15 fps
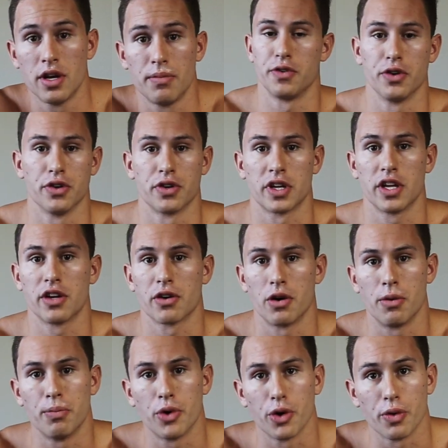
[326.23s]
If you're getting
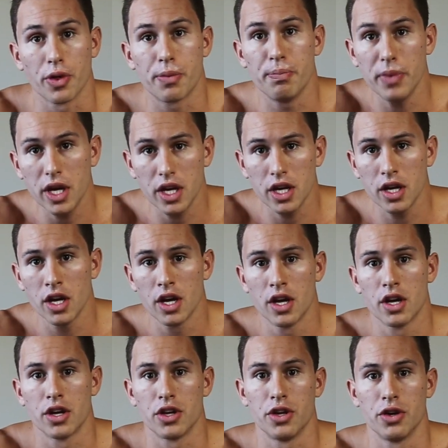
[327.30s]
on board with me,
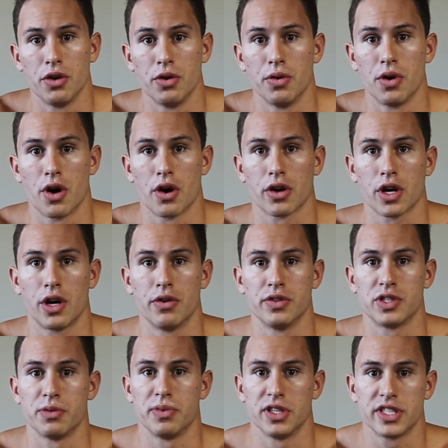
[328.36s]
you are
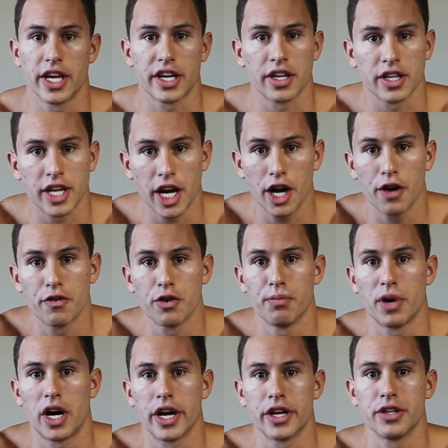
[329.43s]
going to be taking care of
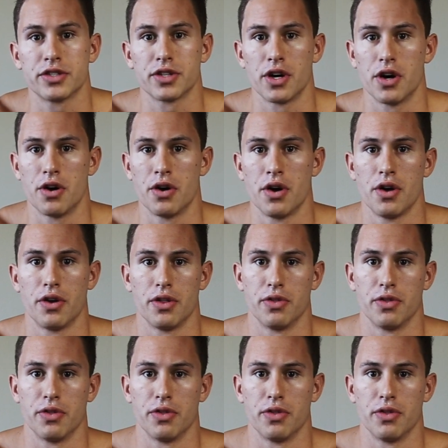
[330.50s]
your body so